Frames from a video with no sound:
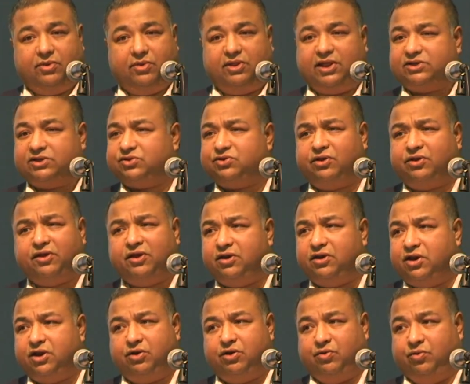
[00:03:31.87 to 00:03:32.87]
And that's
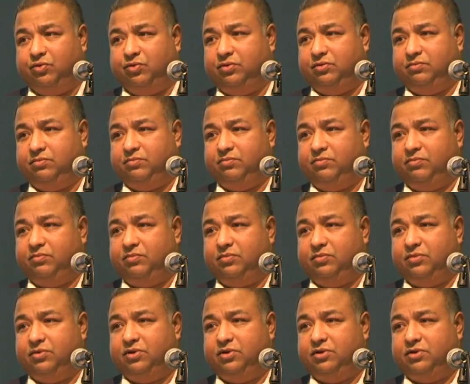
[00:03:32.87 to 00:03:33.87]
nothing new.
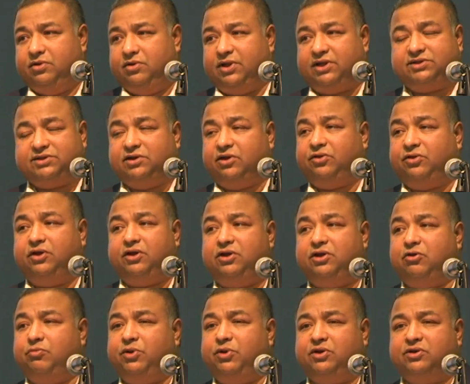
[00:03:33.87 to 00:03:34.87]
That's nothing
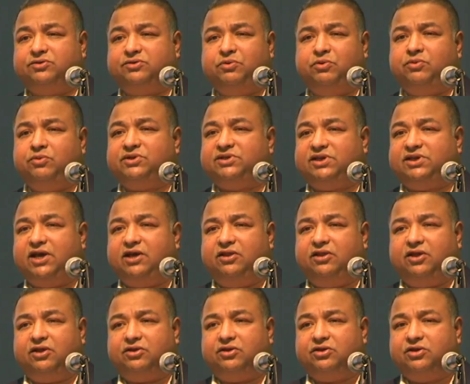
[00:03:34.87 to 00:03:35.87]
new, because we would say
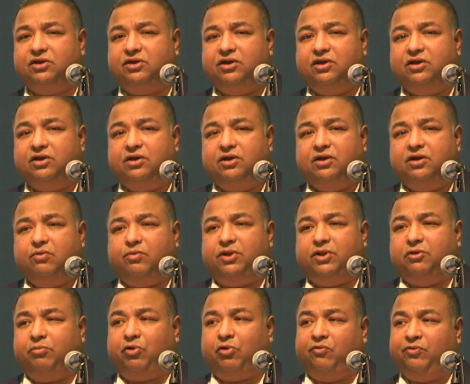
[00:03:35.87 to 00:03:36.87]
that
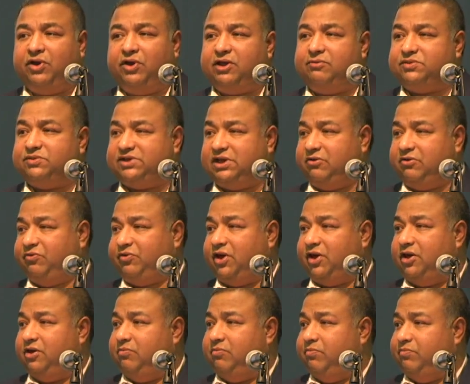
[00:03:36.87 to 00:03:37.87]
when the Prophet himself
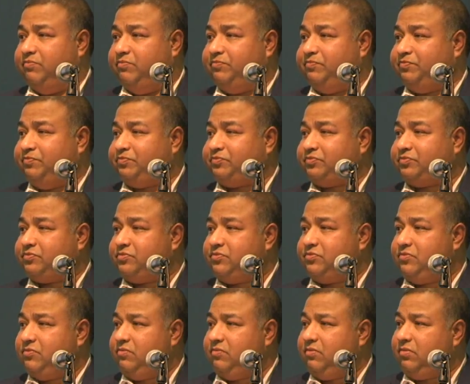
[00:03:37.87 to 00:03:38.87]
came,
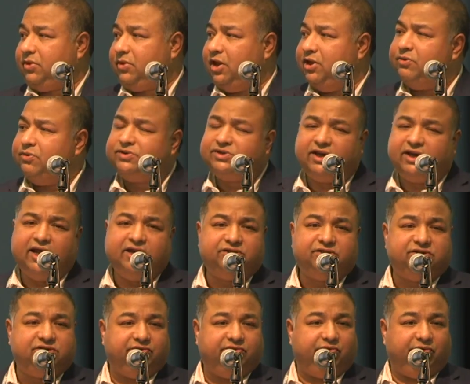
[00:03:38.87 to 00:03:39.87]
he was an
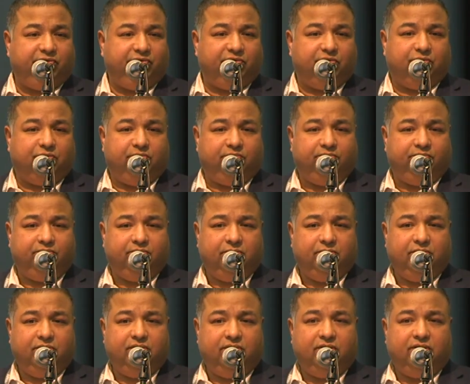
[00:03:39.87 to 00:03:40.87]
agent of reform.
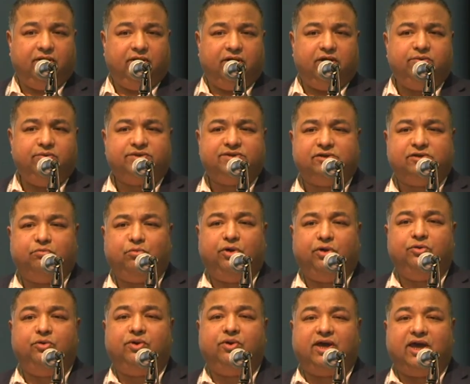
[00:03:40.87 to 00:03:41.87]
He was
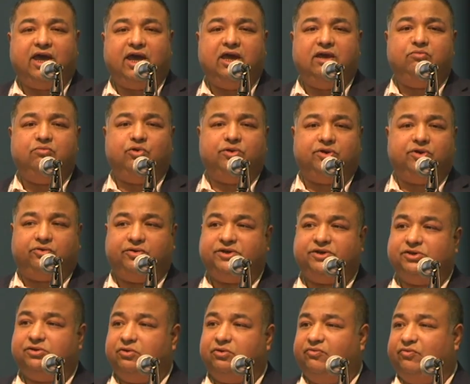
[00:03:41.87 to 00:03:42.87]
someone who came with a
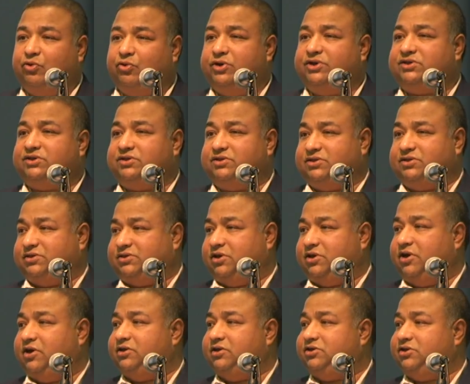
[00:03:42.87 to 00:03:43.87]
critical voice to
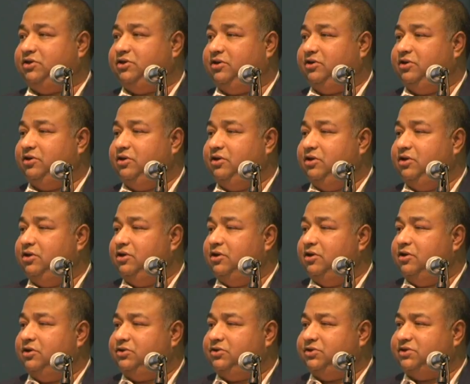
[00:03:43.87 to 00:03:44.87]
society
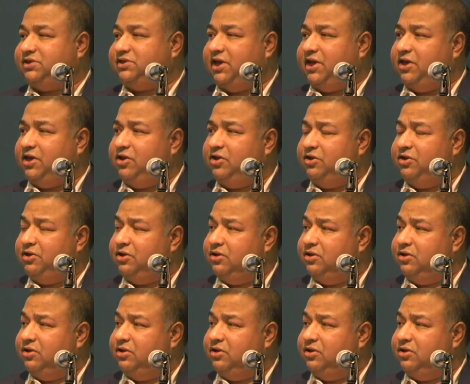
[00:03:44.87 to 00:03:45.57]
to say,